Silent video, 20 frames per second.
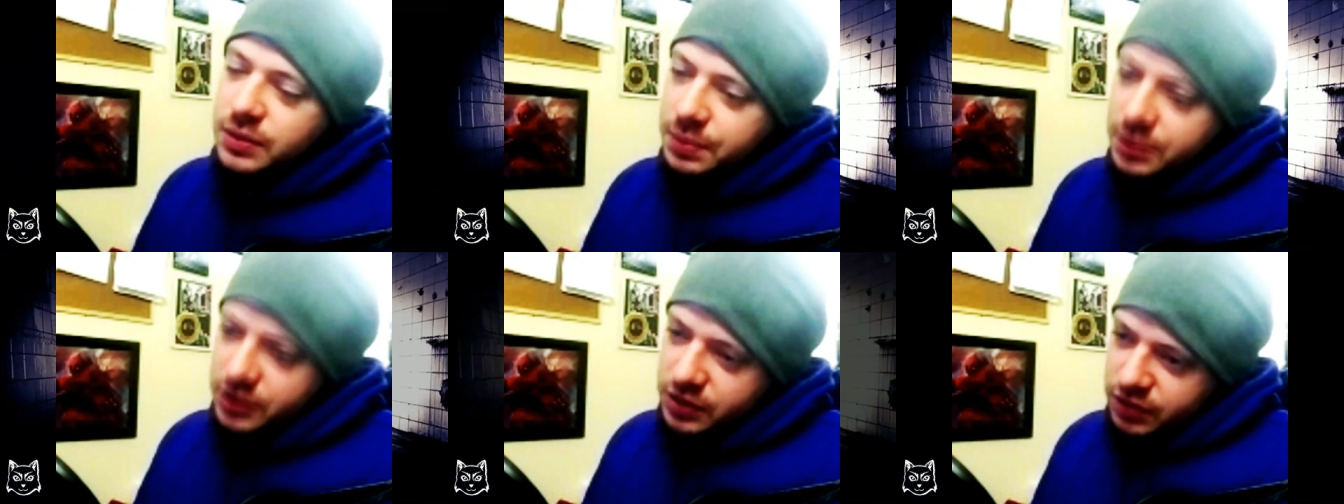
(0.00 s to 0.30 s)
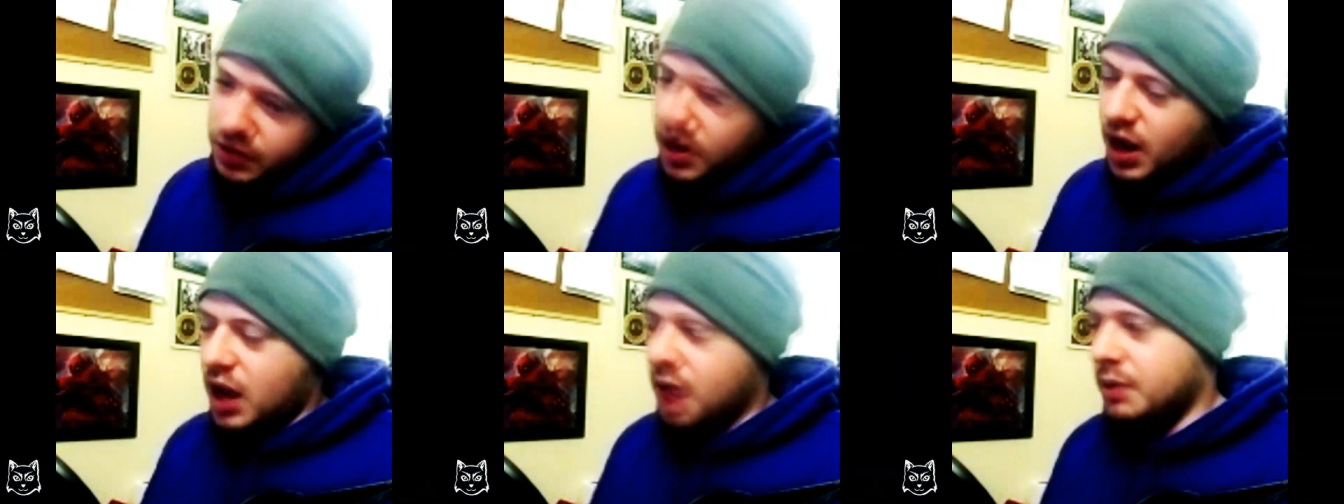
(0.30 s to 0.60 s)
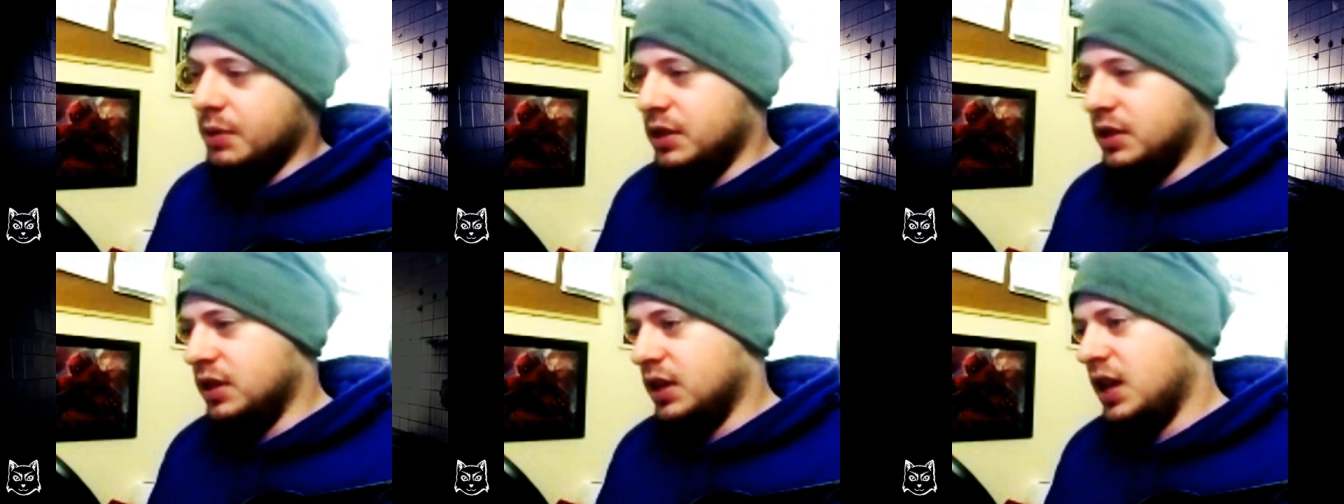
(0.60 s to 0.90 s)
much
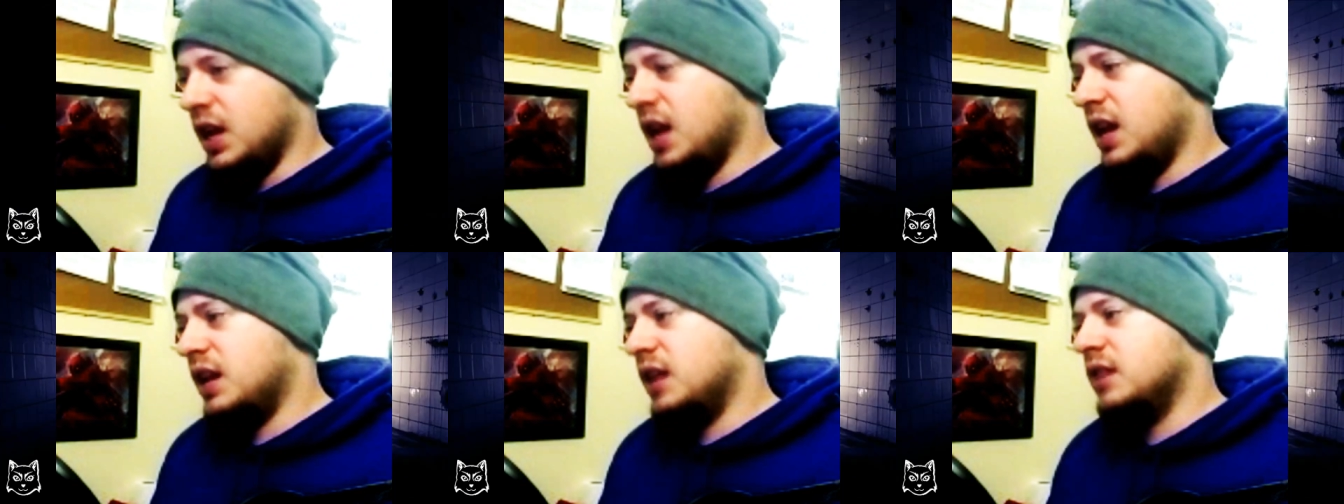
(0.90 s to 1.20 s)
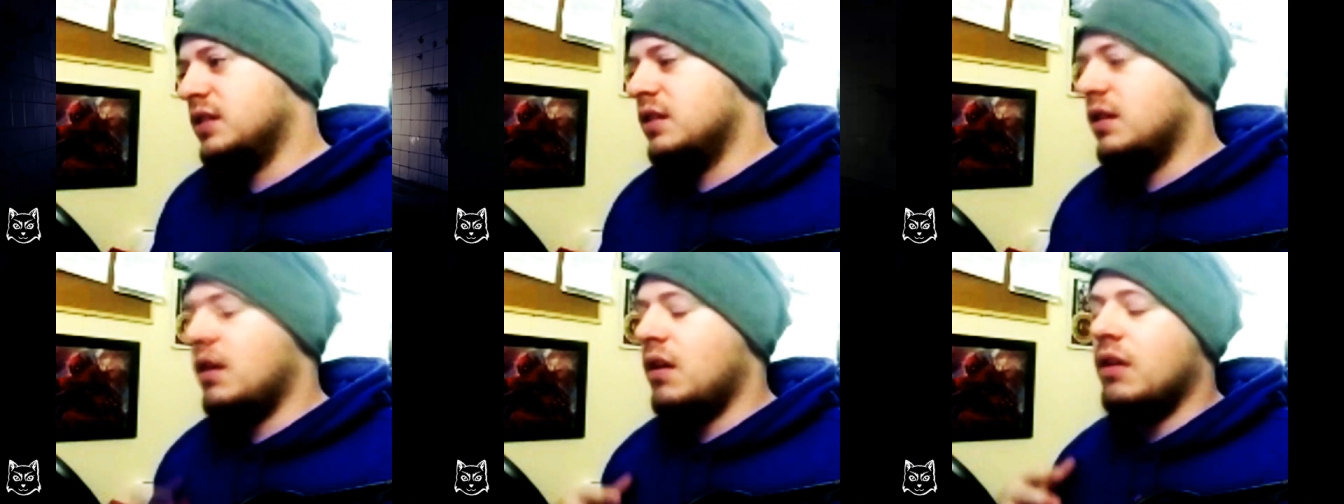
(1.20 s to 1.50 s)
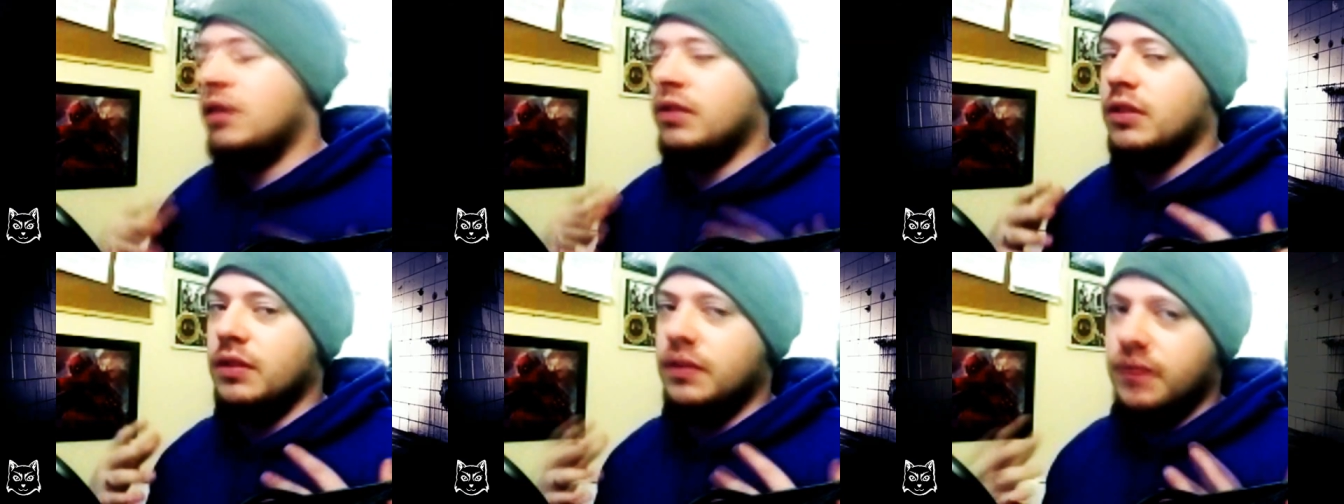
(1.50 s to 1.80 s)
subscribers you get,
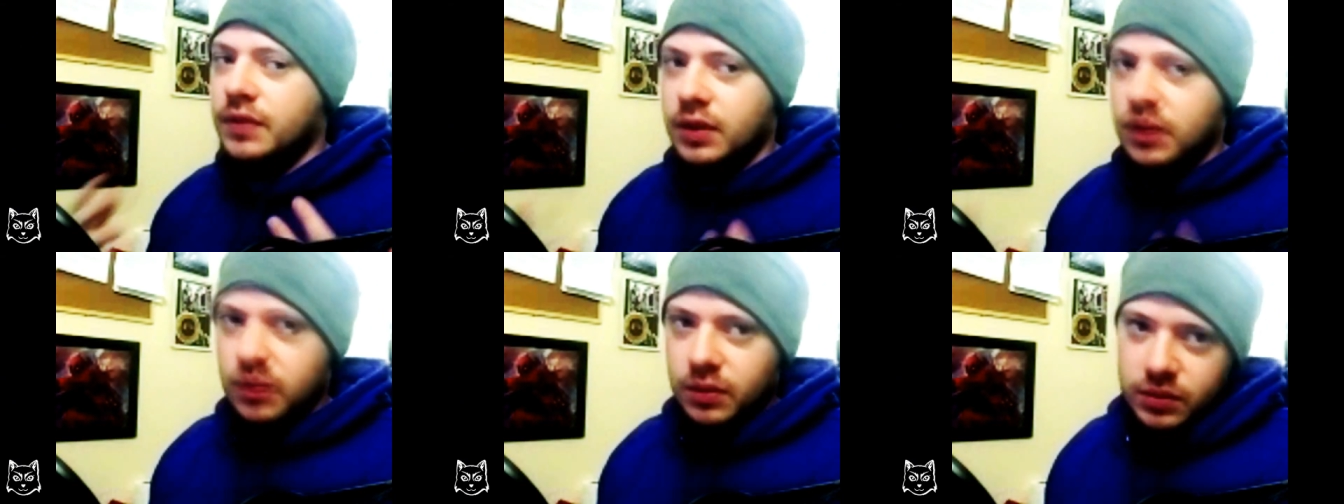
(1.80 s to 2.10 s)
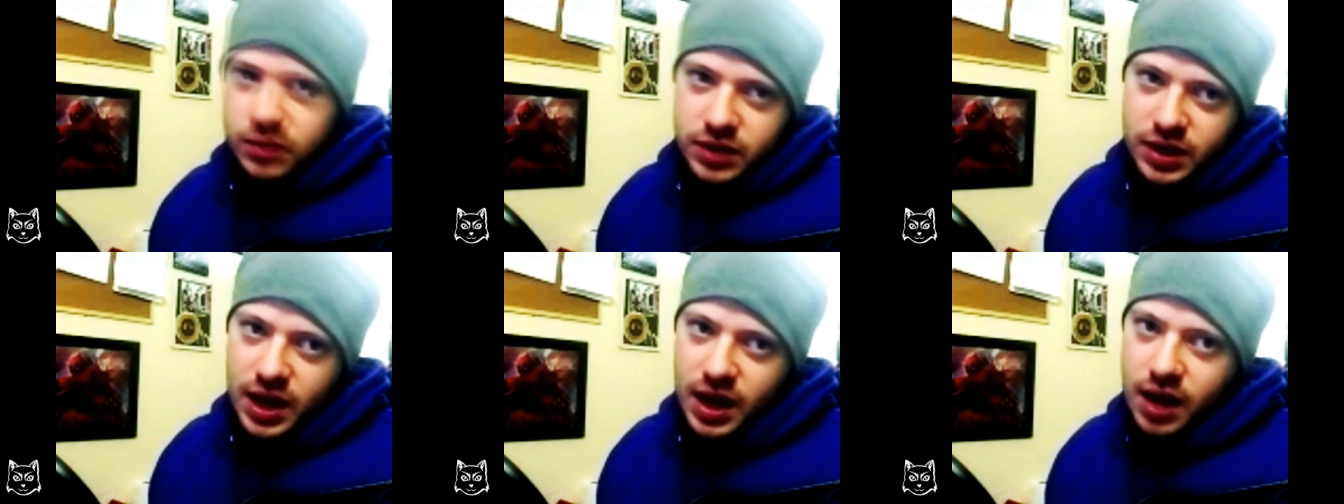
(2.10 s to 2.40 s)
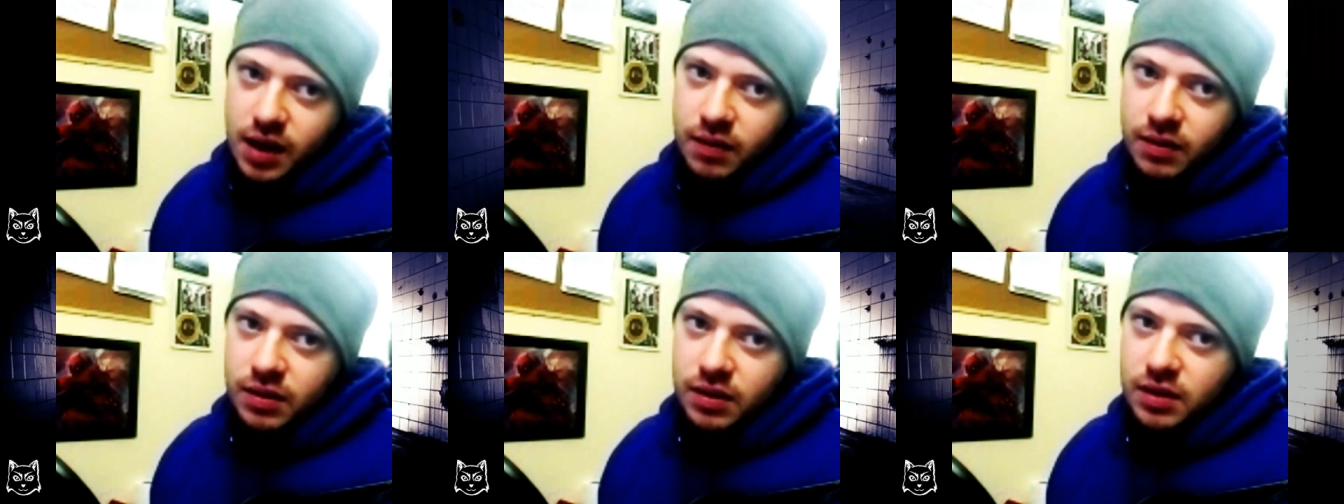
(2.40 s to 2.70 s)
it's not the
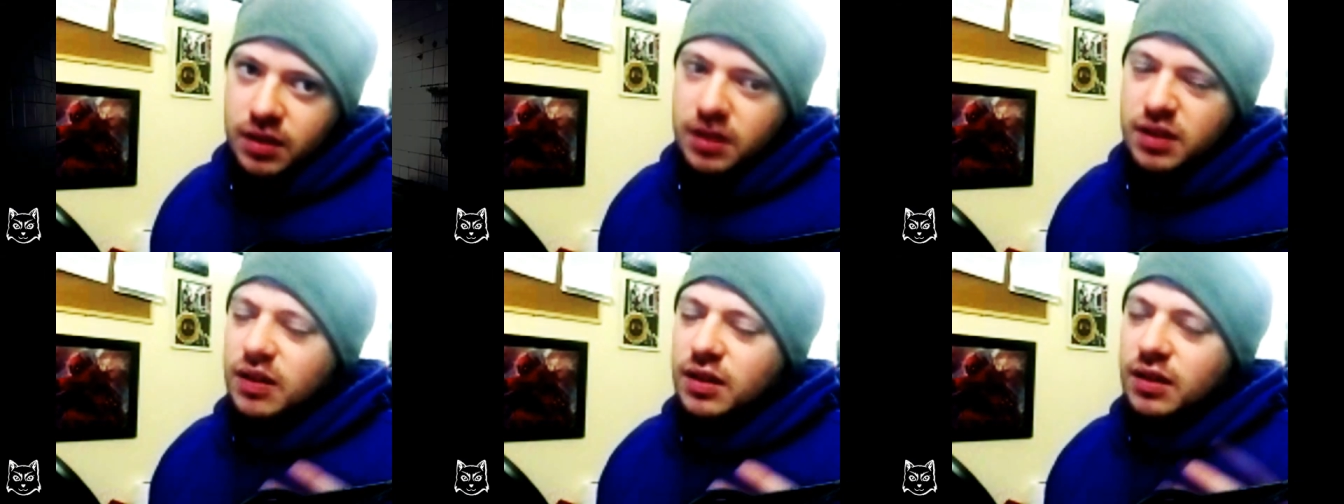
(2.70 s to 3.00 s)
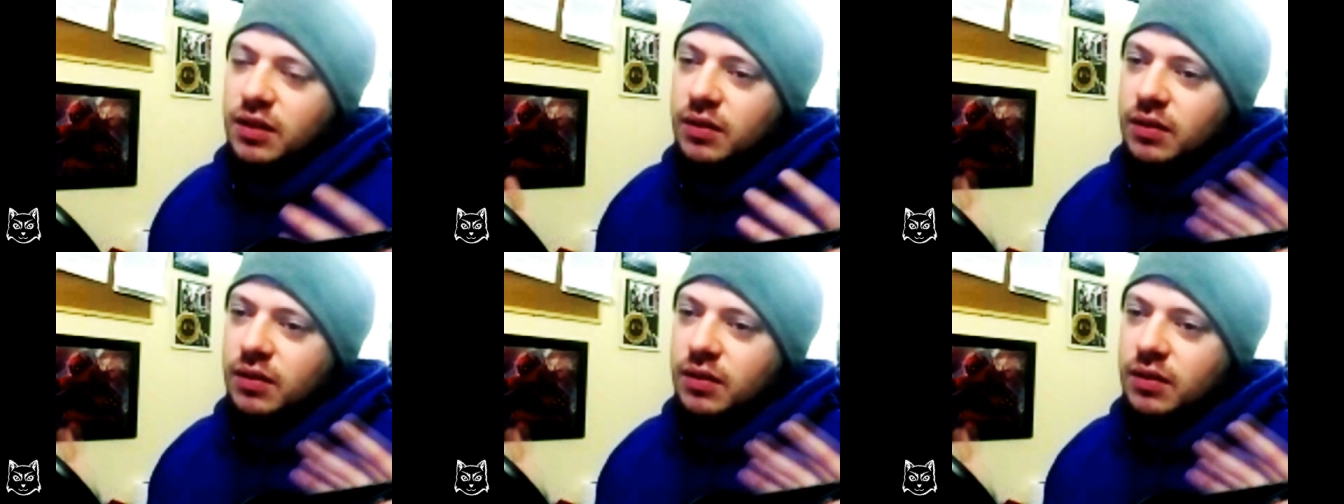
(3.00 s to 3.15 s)
views now.